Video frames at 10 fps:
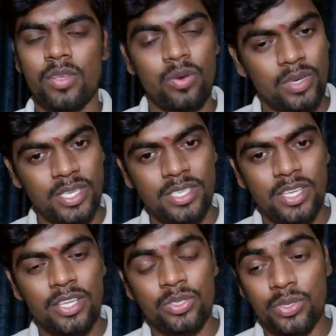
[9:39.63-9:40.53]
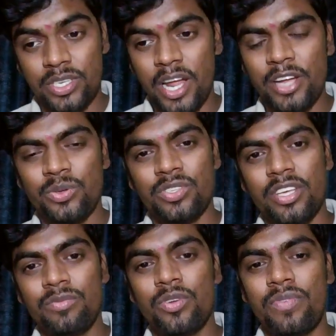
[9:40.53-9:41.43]
Okay, so try to
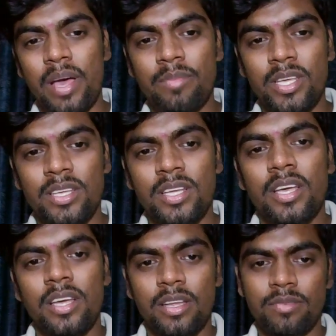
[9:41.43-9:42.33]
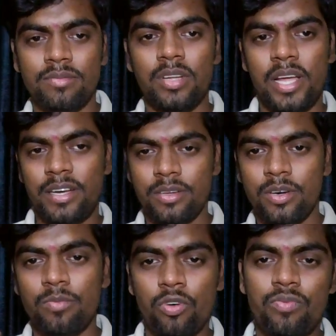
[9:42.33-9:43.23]
save your family and
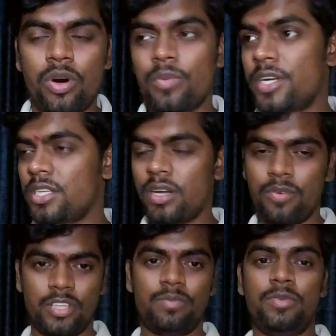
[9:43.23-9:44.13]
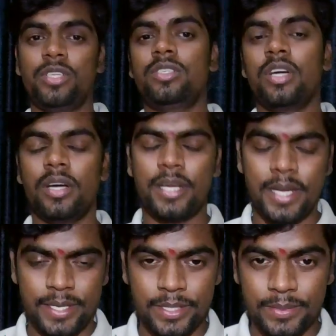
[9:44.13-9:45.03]
move forward in our speech.
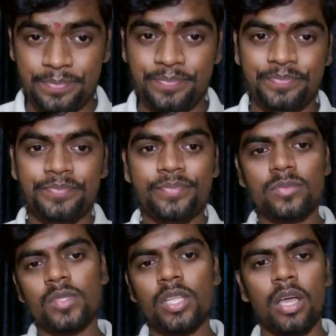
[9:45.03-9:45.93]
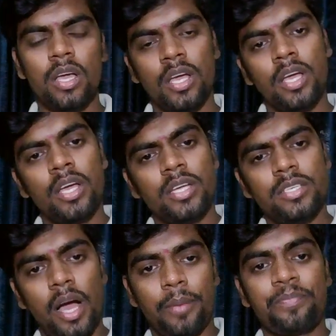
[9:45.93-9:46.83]
And
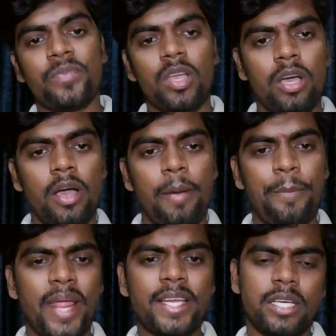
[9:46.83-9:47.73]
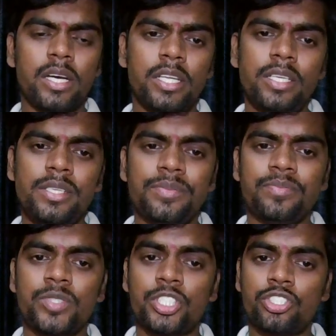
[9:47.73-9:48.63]
yeah, practically
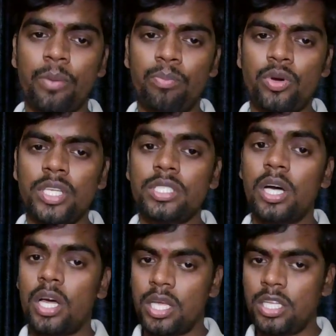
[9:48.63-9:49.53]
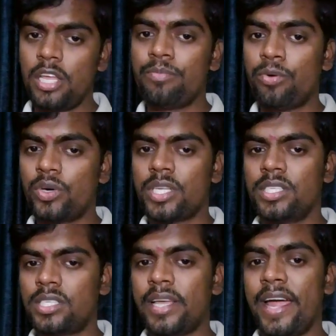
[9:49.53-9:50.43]
support is another
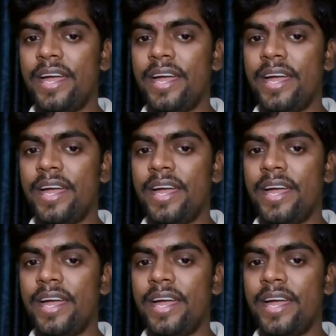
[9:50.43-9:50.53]
importance